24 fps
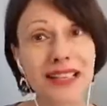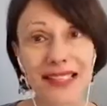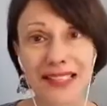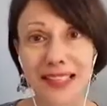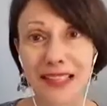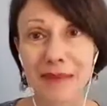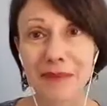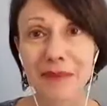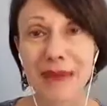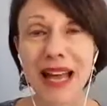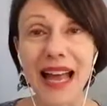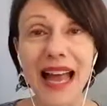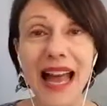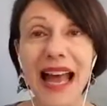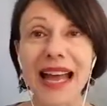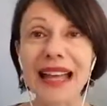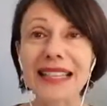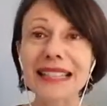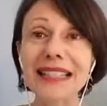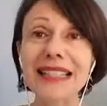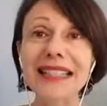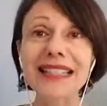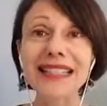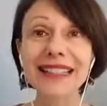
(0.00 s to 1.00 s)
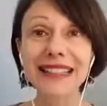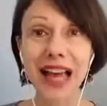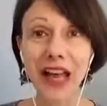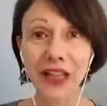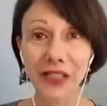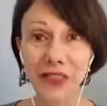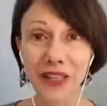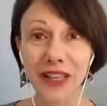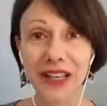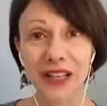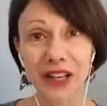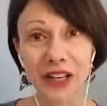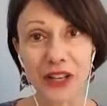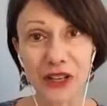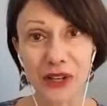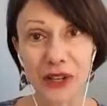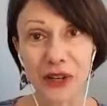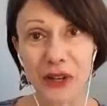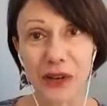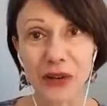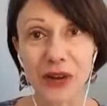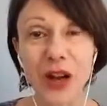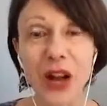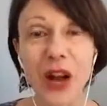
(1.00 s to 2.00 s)
them, has nothing to
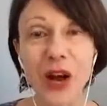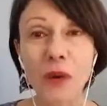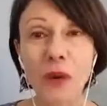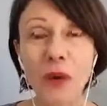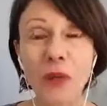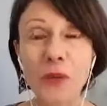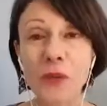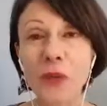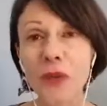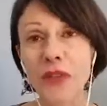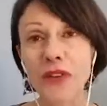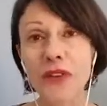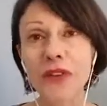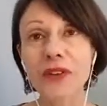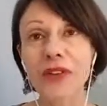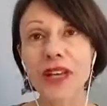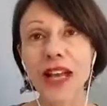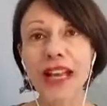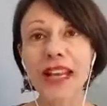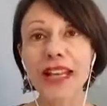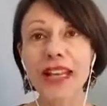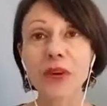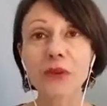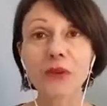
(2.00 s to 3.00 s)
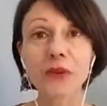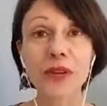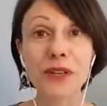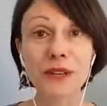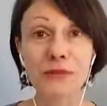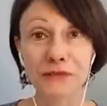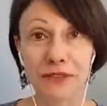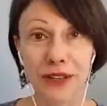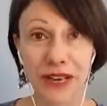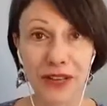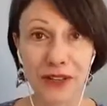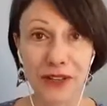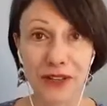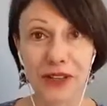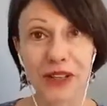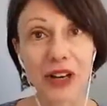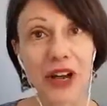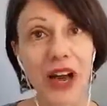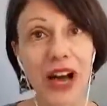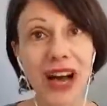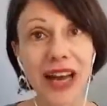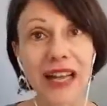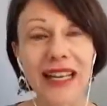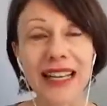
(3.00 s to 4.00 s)
do with whether you're getting a refund or
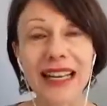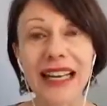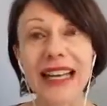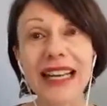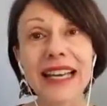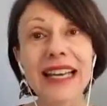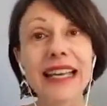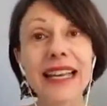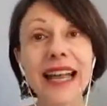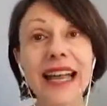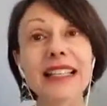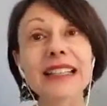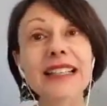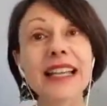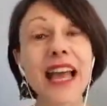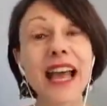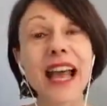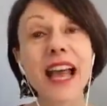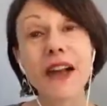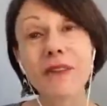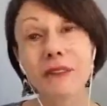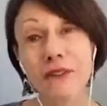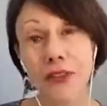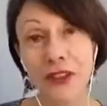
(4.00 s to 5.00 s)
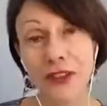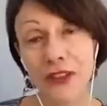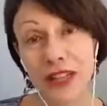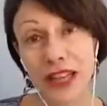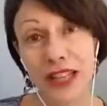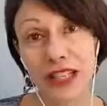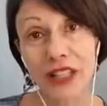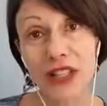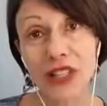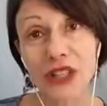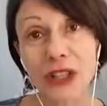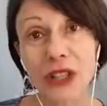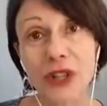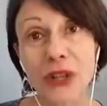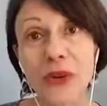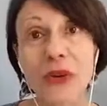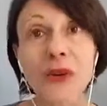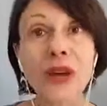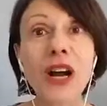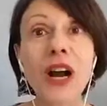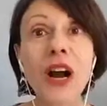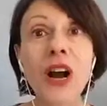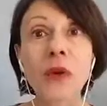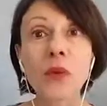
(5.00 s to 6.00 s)
not. It has everything to do
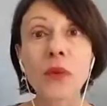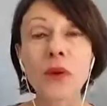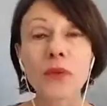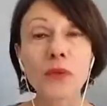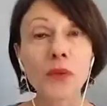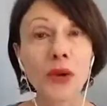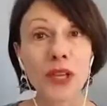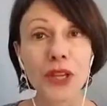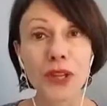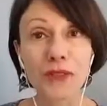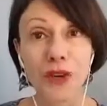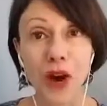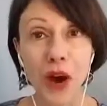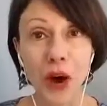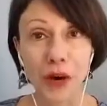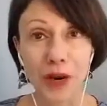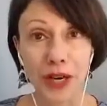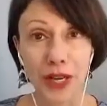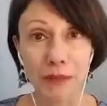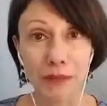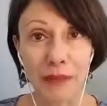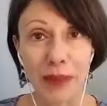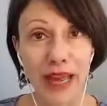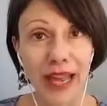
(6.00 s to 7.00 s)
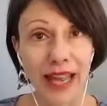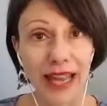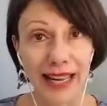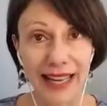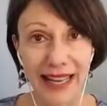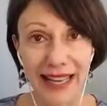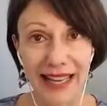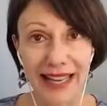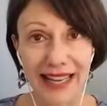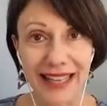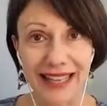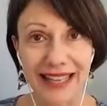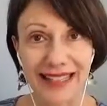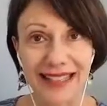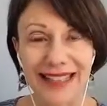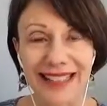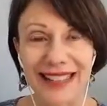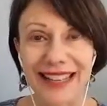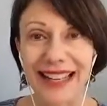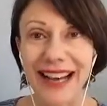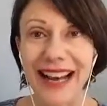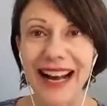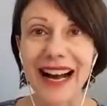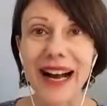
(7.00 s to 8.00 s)
with what you've already paid in.
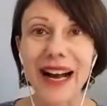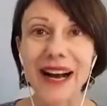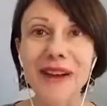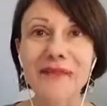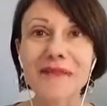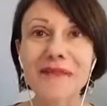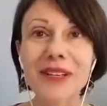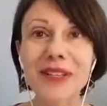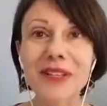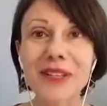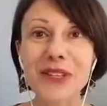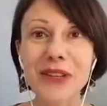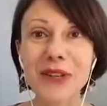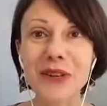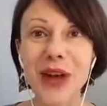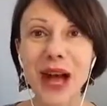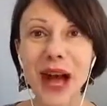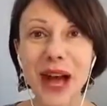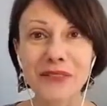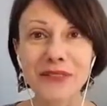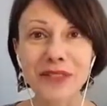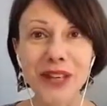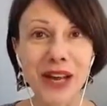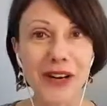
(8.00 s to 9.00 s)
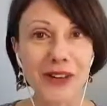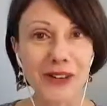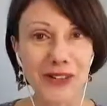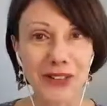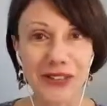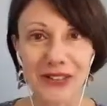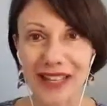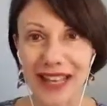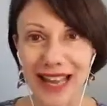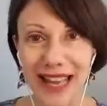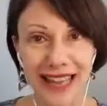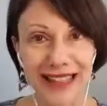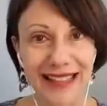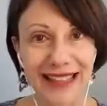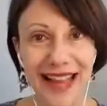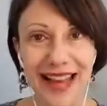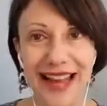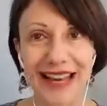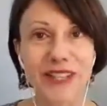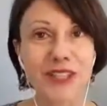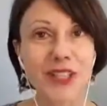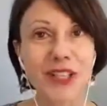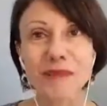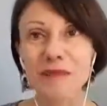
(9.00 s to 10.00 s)
So you have to understand that.
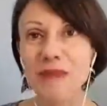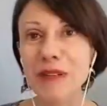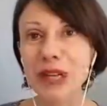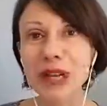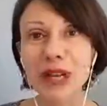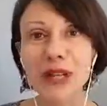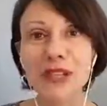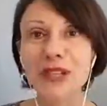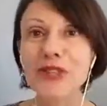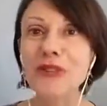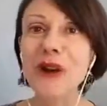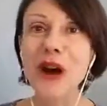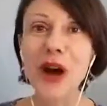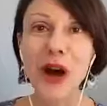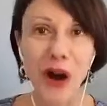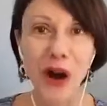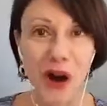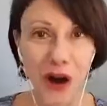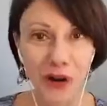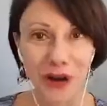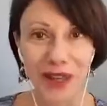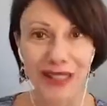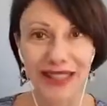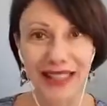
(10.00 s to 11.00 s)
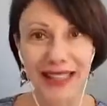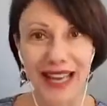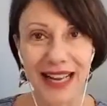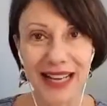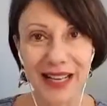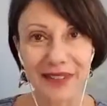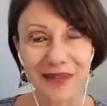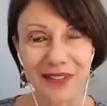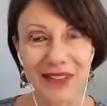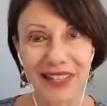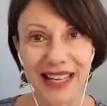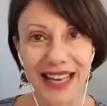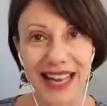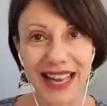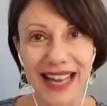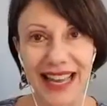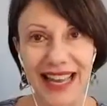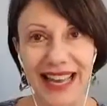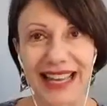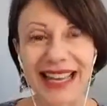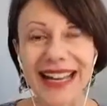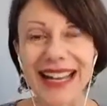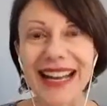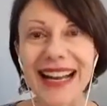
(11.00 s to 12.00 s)
And just because you owe at the end of the
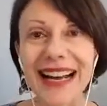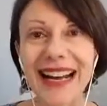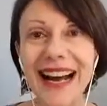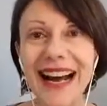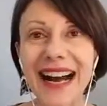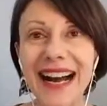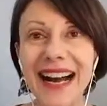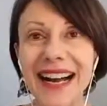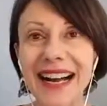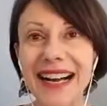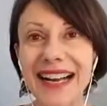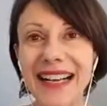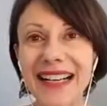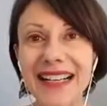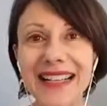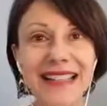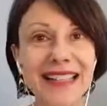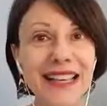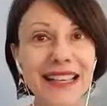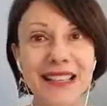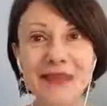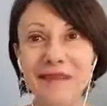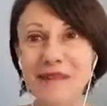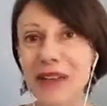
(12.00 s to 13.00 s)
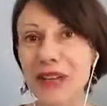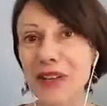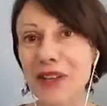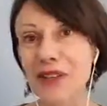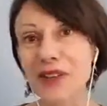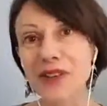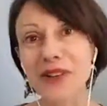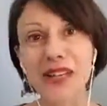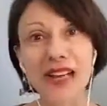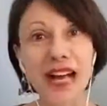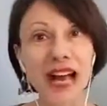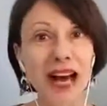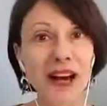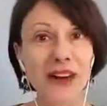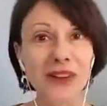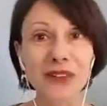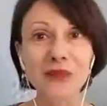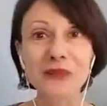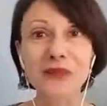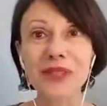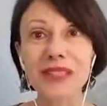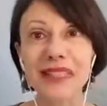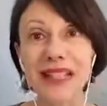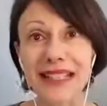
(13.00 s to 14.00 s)
day doesn't mean your
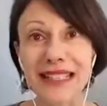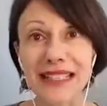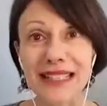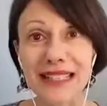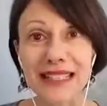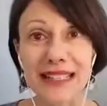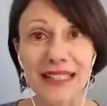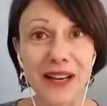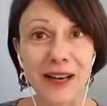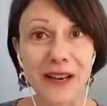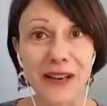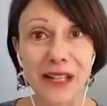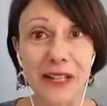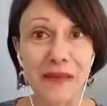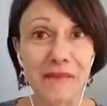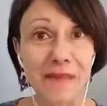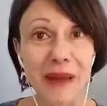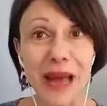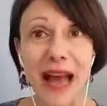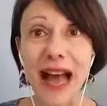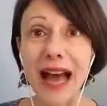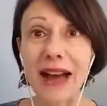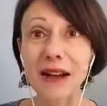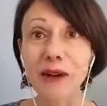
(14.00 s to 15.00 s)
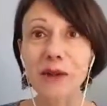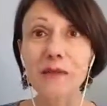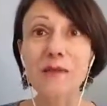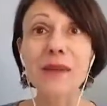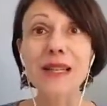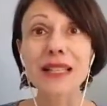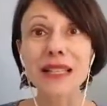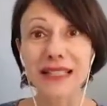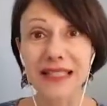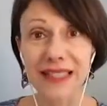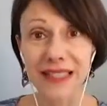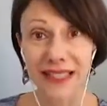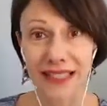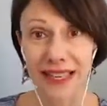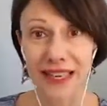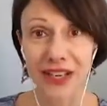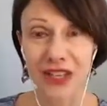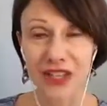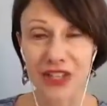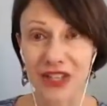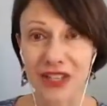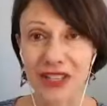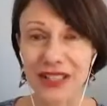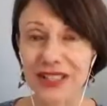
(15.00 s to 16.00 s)
accountant was necessarily bad or missed
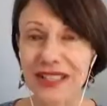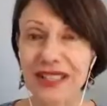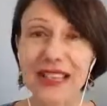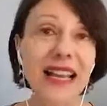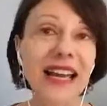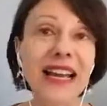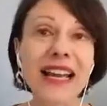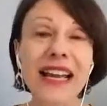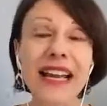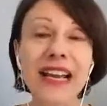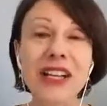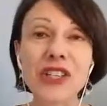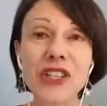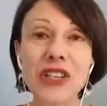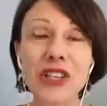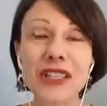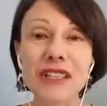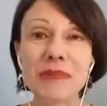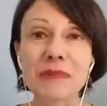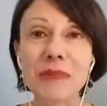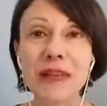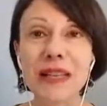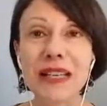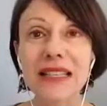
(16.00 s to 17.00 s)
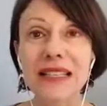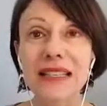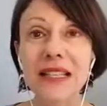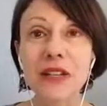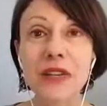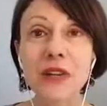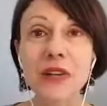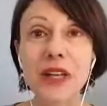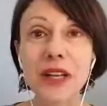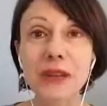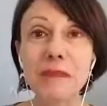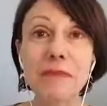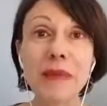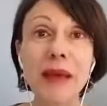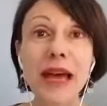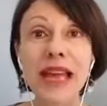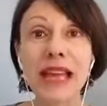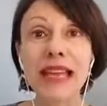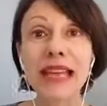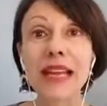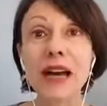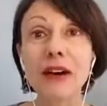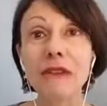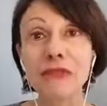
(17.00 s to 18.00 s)
deductions. It just means that you didn't pay
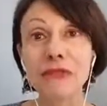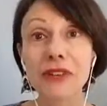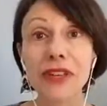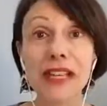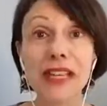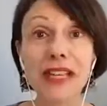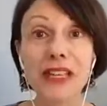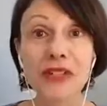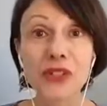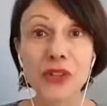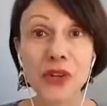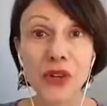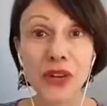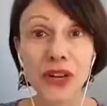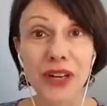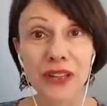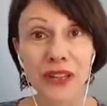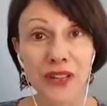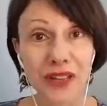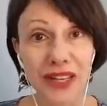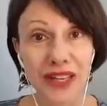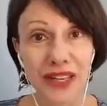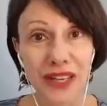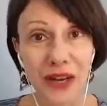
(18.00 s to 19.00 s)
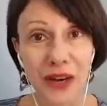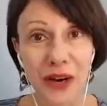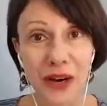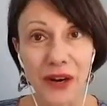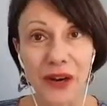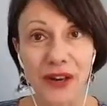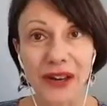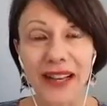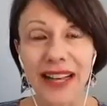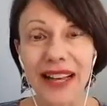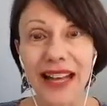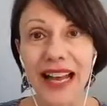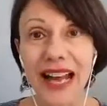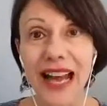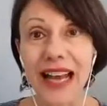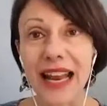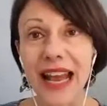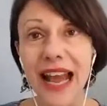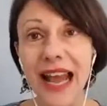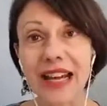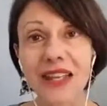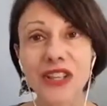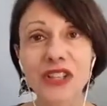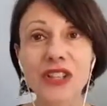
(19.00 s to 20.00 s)
enough in during the year. And
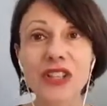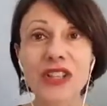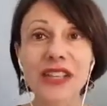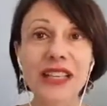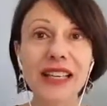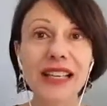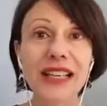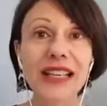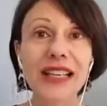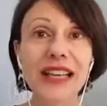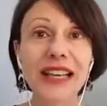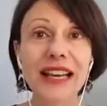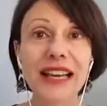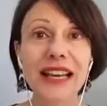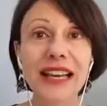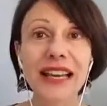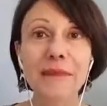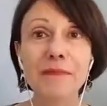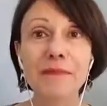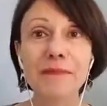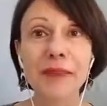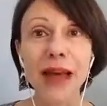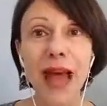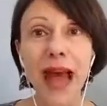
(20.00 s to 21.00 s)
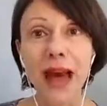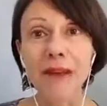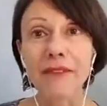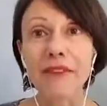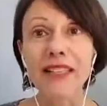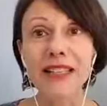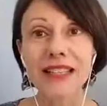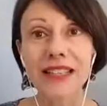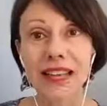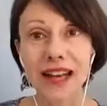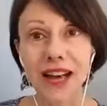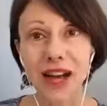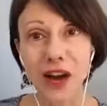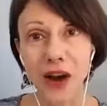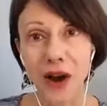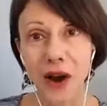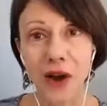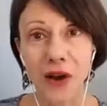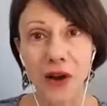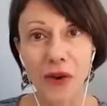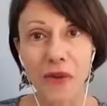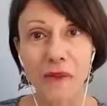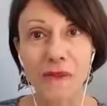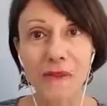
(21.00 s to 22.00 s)
actually, having to
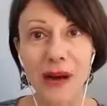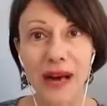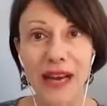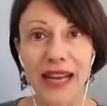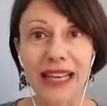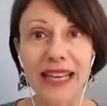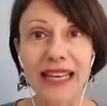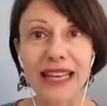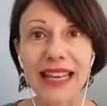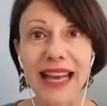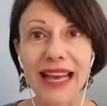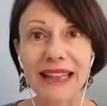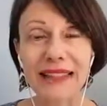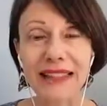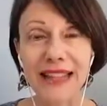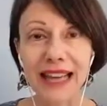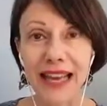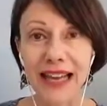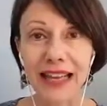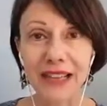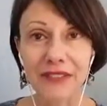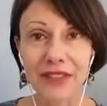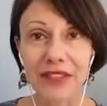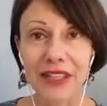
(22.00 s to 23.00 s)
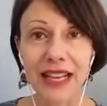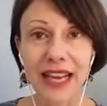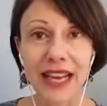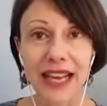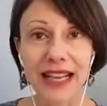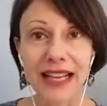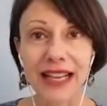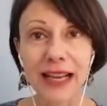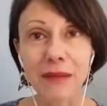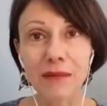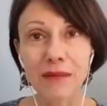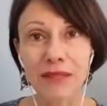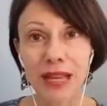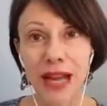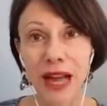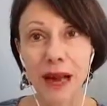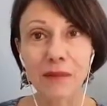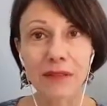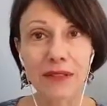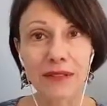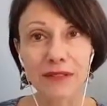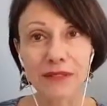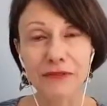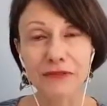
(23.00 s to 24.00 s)
owe money at the end of the day come time
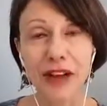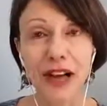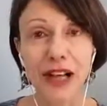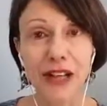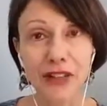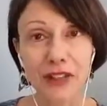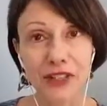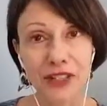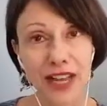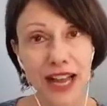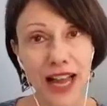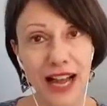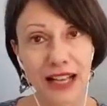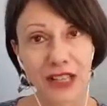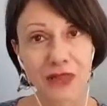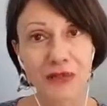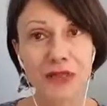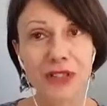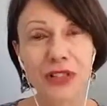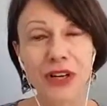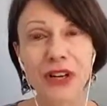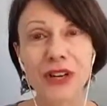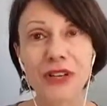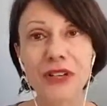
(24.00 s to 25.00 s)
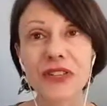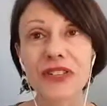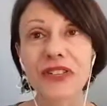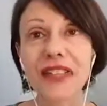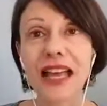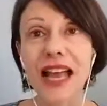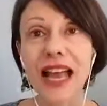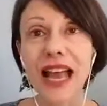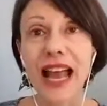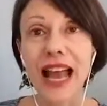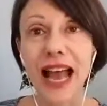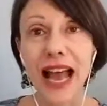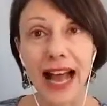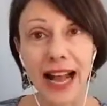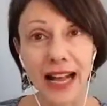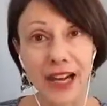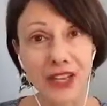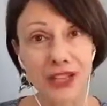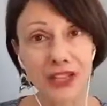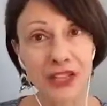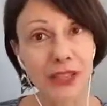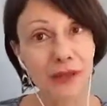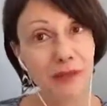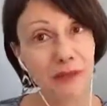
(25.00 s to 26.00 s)
to file your tax returns
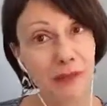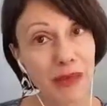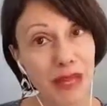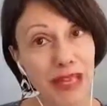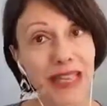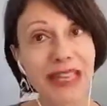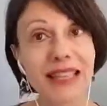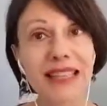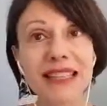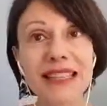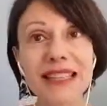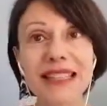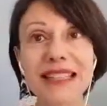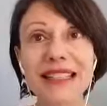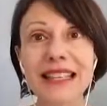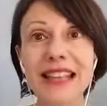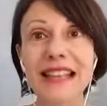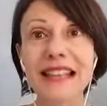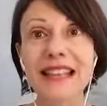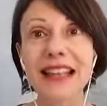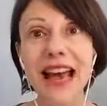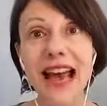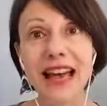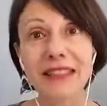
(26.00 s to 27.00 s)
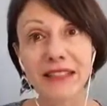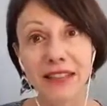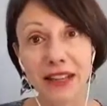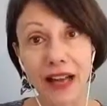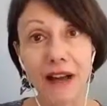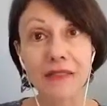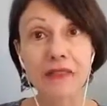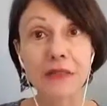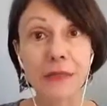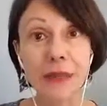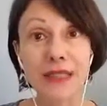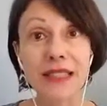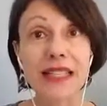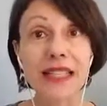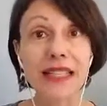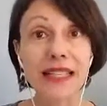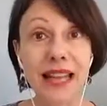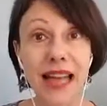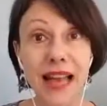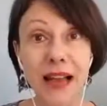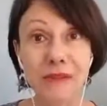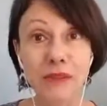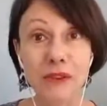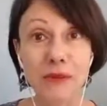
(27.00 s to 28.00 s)
actually means that the government didn't
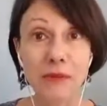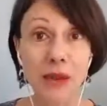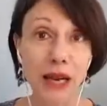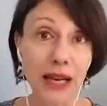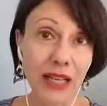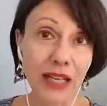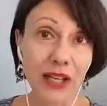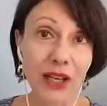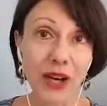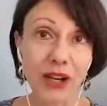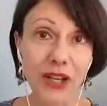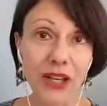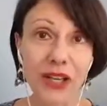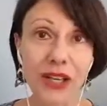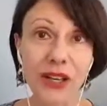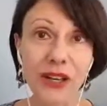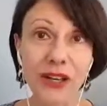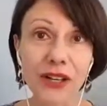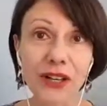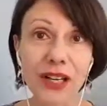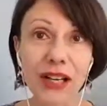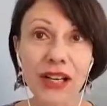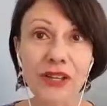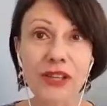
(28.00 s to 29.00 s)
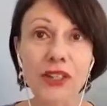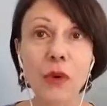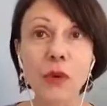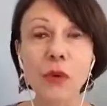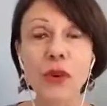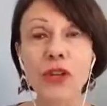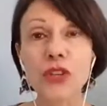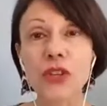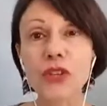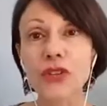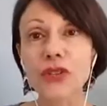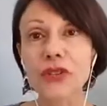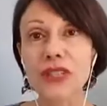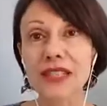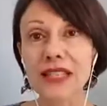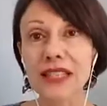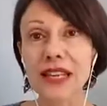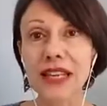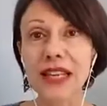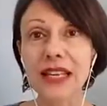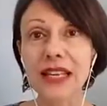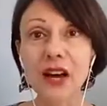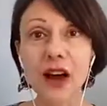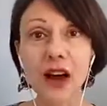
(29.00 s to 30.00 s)
have your money all year. So when you're
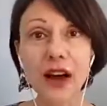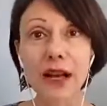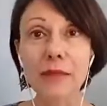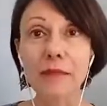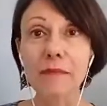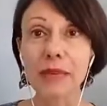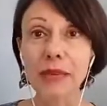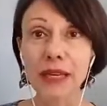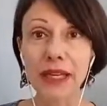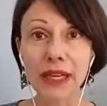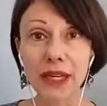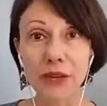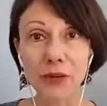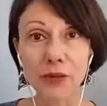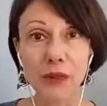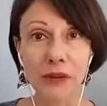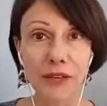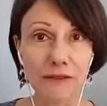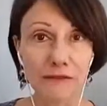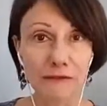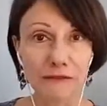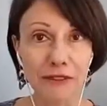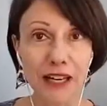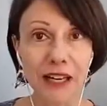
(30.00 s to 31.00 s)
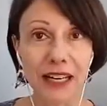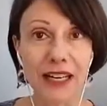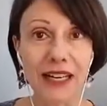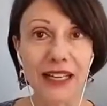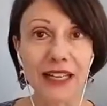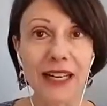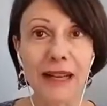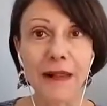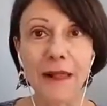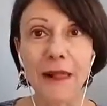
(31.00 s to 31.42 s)
sitting on a big refund,